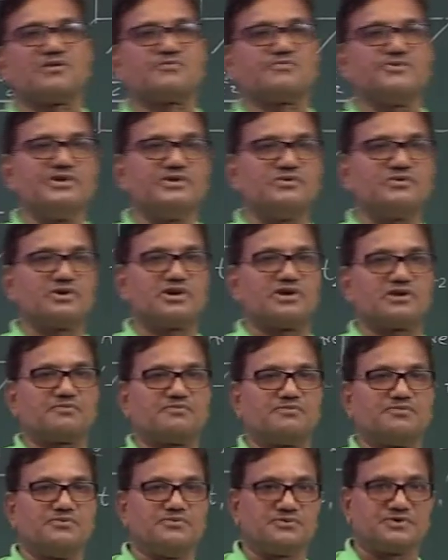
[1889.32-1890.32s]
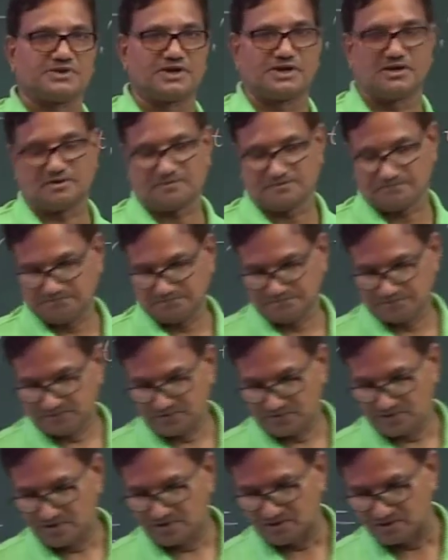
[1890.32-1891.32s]
of nuclear fusion.
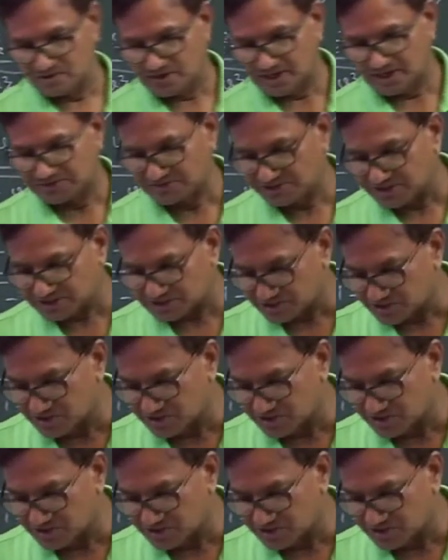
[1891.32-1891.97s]
And this